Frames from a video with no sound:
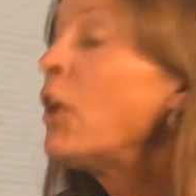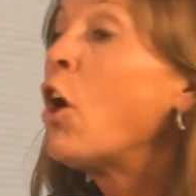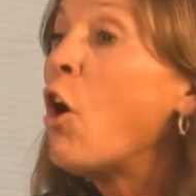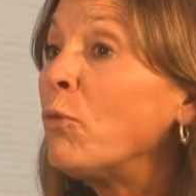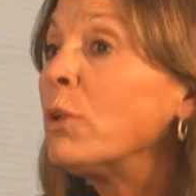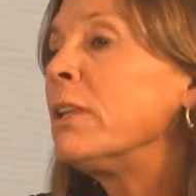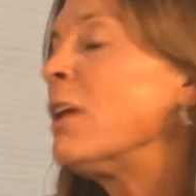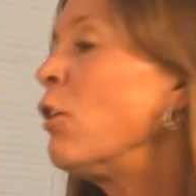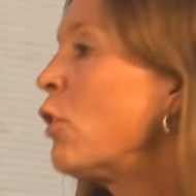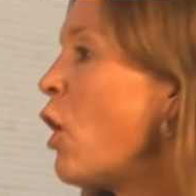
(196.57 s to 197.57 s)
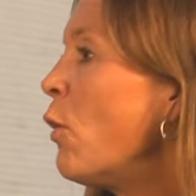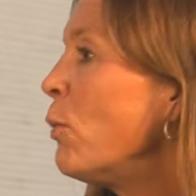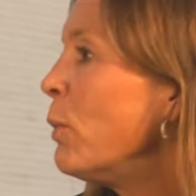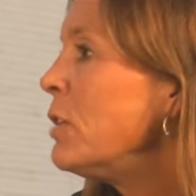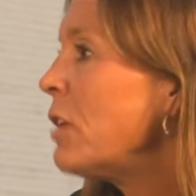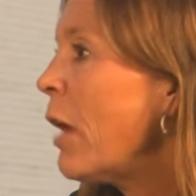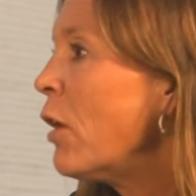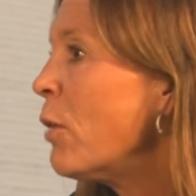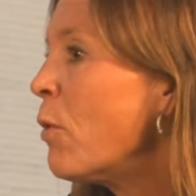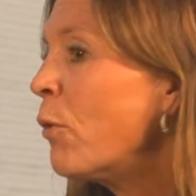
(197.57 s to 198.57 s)
Hopefully they'll go and reach
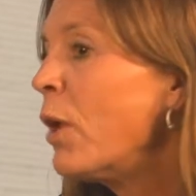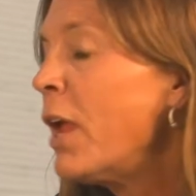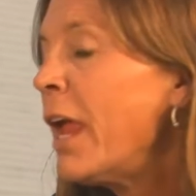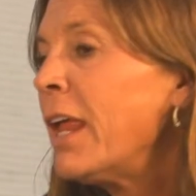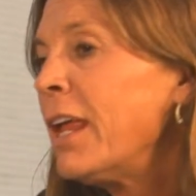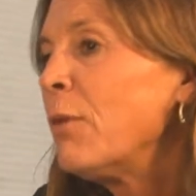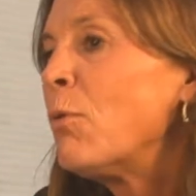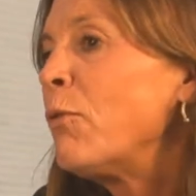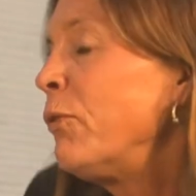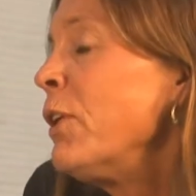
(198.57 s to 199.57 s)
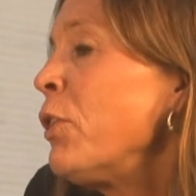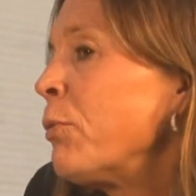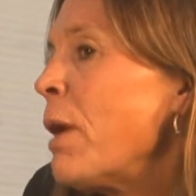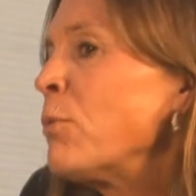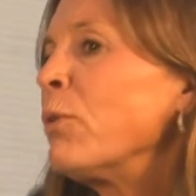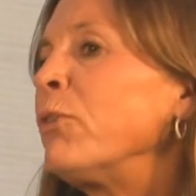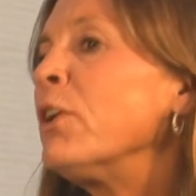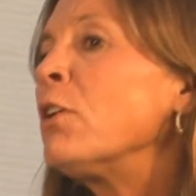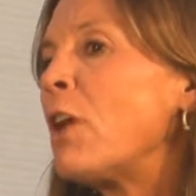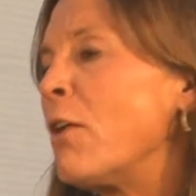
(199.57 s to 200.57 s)
out and won't feel threatened, will
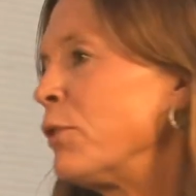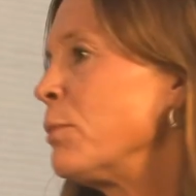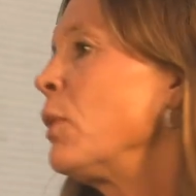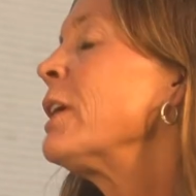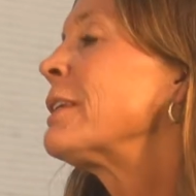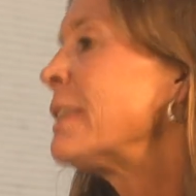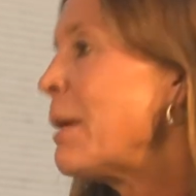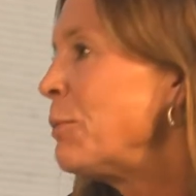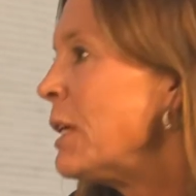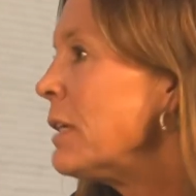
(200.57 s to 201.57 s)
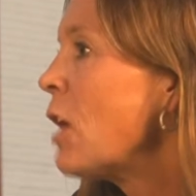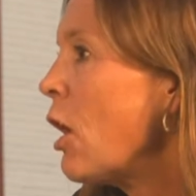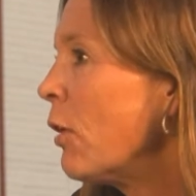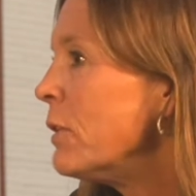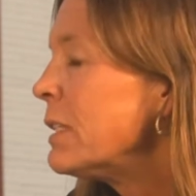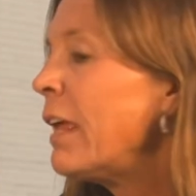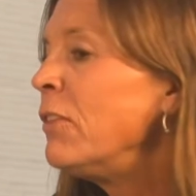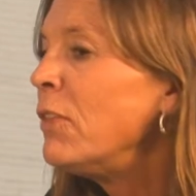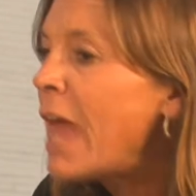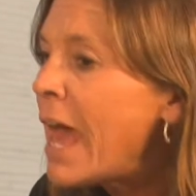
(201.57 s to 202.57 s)
feel comfortable, accepting, tolerance,
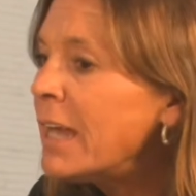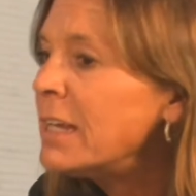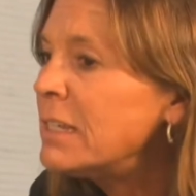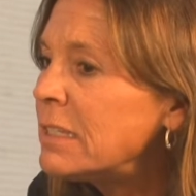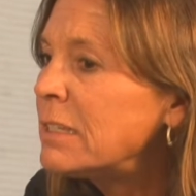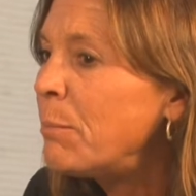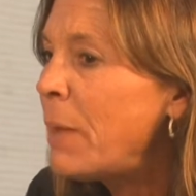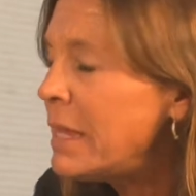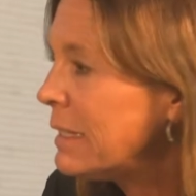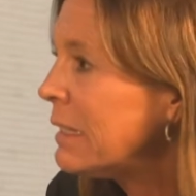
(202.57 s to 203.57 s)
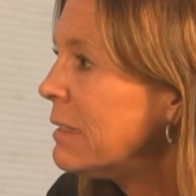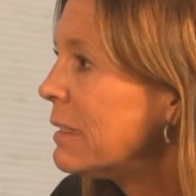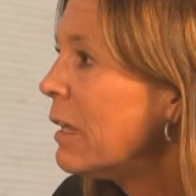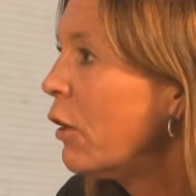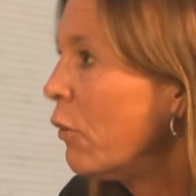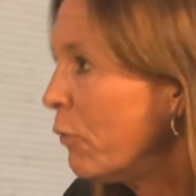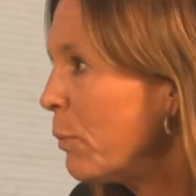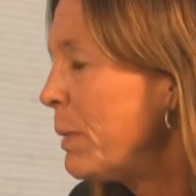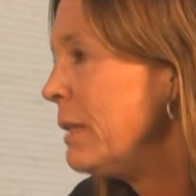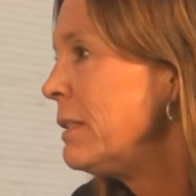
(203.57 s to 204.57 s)
and that is the basis
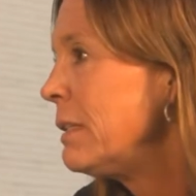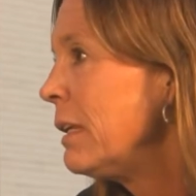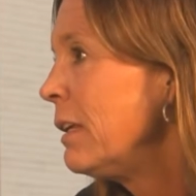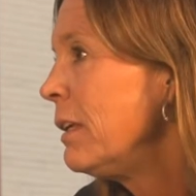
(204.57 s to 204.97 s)
for peace.